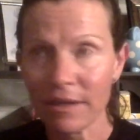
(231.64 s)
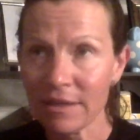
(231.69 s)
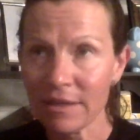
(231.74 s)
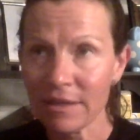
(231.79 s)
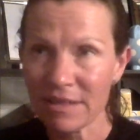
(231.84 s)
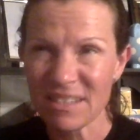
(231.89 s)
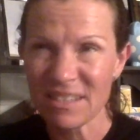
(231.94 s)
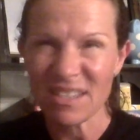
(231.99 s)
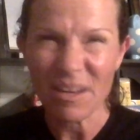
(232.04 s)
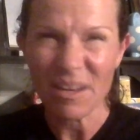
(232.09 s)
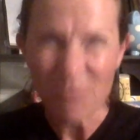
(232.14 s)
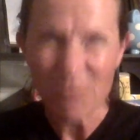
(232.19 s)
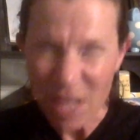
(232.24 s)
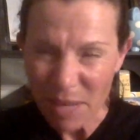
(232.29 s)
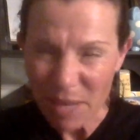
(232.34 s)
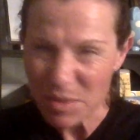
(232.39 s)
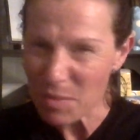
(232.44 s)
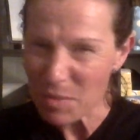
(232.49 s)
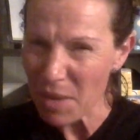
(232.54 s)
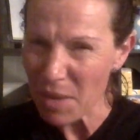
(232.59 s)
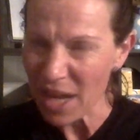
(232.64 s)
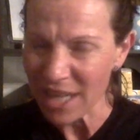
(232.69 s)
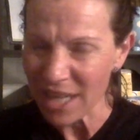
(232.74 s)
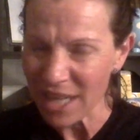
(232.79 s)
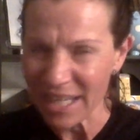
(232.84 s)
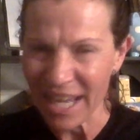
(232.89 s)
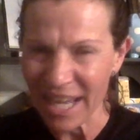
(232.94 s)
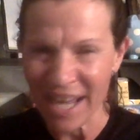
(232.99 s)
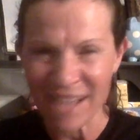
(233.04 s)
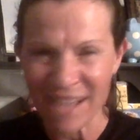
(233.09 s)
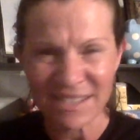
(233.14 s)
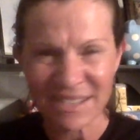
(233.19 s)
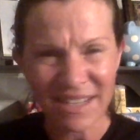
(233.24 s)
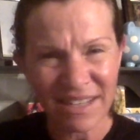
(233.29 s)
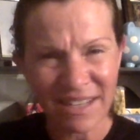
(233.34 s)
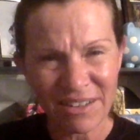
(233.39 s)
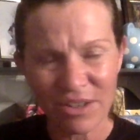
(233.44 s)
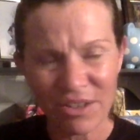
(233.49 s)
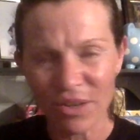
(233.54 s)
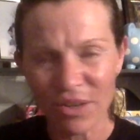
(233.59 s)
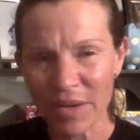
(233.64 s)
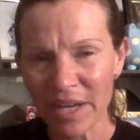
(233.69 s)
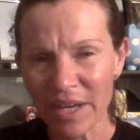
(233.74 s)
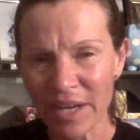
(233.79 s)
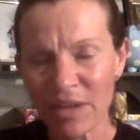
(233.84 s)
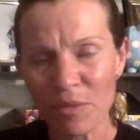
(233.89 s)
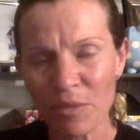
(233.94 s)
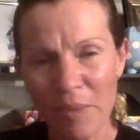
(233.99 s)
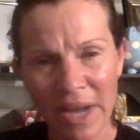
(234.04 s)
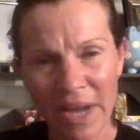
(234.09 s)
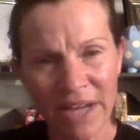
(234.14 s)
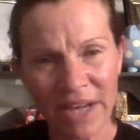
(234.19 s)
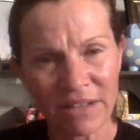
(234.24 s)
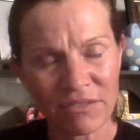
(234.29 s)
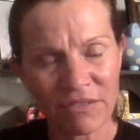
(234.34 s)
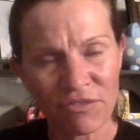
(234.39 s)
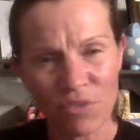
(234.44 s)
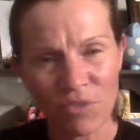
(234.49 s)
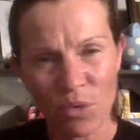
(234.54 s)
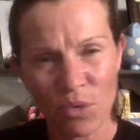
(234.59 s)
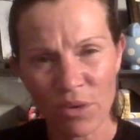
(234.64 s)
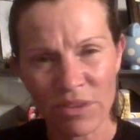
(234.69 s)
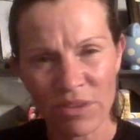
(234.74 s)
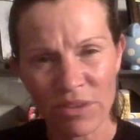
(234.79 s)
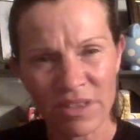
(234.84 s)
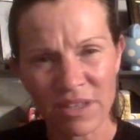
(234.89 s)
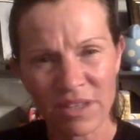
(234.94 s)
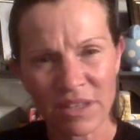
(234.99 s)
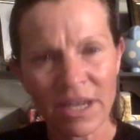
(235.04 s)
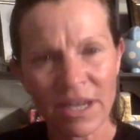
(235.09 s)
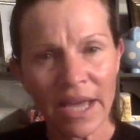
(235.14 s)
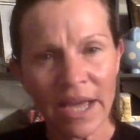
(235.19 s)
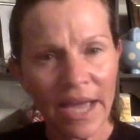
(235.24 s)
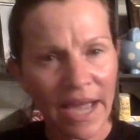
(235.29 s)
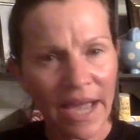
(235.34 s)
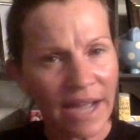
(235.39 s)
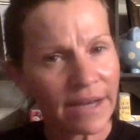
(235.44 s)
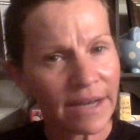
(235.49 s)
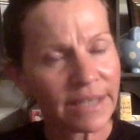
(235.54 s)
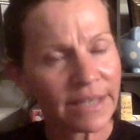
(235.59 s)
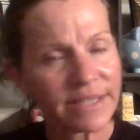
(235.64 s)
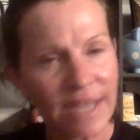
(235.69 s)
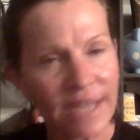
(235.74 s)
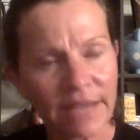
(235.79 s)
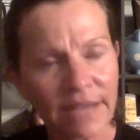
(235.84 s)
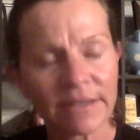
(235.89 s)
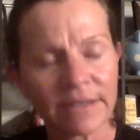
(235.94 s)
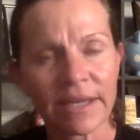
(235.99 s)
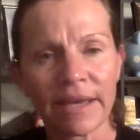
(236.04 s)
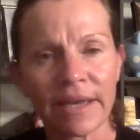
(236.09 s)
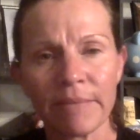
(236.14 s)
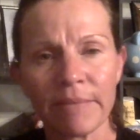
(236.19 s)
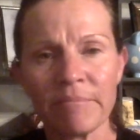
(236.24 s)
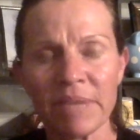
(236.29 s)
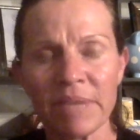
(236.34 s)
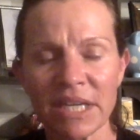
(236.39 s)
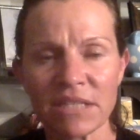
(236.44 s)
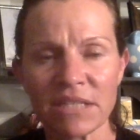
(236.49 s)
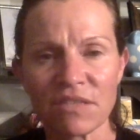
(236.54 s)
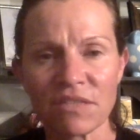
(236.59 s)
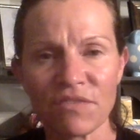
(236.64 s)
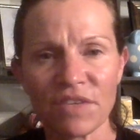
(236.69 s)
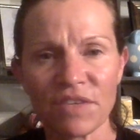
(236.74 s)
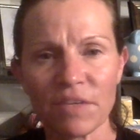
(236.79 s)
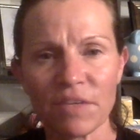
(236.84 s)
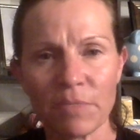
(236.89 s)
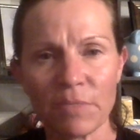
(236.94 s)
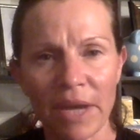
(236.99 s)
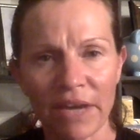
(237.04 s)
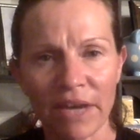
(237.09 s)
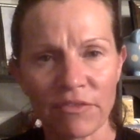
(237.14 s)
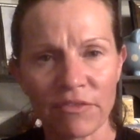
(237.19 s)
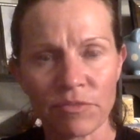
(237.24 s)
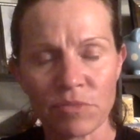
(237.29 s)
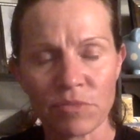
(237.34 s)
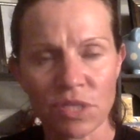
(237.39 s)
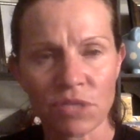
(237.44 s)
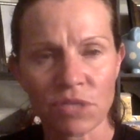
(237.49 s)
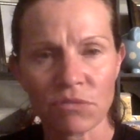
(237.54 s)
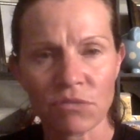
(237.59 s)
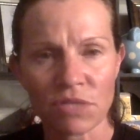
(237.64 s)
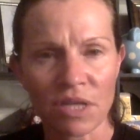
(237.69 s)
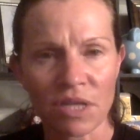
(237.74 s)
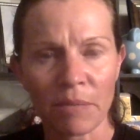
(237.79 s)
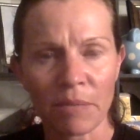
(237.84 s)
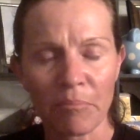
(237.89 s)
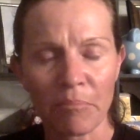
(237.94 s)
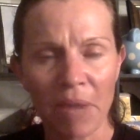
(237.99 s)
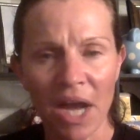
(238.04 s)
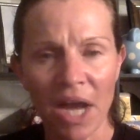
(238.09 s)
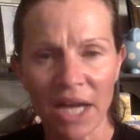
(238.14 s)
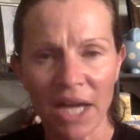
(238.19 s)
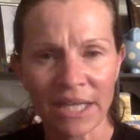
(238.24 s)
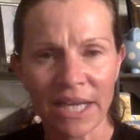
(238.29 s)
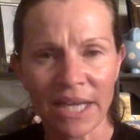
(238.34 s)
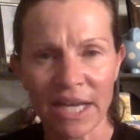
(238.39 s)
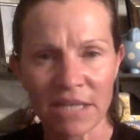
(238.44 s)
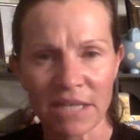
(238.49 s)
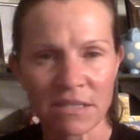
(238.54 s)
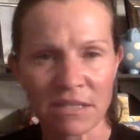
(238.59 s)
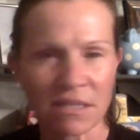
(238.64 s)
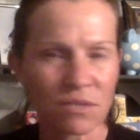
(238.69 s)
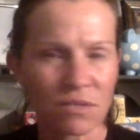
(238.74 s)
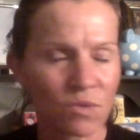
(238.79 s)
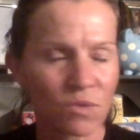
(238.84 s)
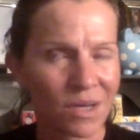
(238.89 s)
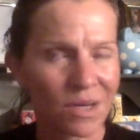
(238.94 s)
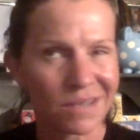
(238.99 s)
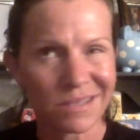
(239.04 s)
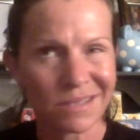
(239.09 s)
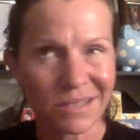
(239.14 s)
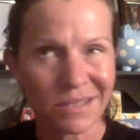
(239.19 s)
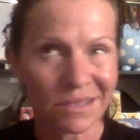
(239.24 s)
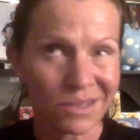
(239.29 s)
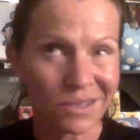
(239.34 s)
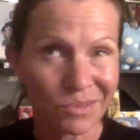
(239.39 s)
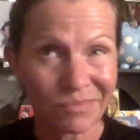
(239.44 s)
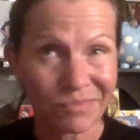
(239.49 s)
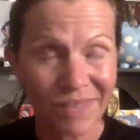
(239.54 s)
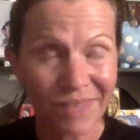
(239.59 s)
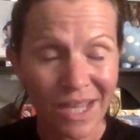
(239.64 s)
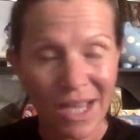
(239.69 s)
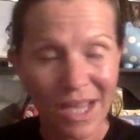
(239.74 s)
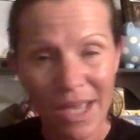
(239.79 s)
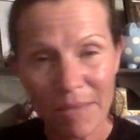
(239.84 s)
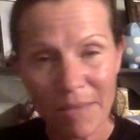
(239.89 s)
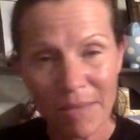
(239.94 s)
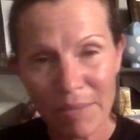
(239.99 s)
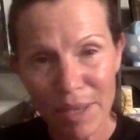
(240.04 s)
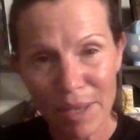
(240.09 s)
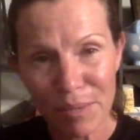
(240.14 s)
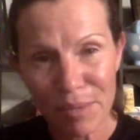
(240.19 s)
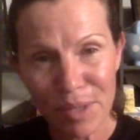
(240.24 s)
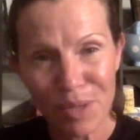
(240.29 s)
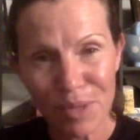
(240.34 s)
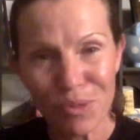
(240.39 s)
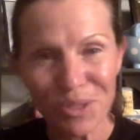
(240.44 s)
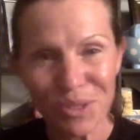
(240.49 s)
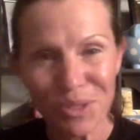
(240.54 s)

sometimes podcasts. I don't know. I go back and forth, and I tend to get mixed feedback from students on podcasts as well. So maybe we'll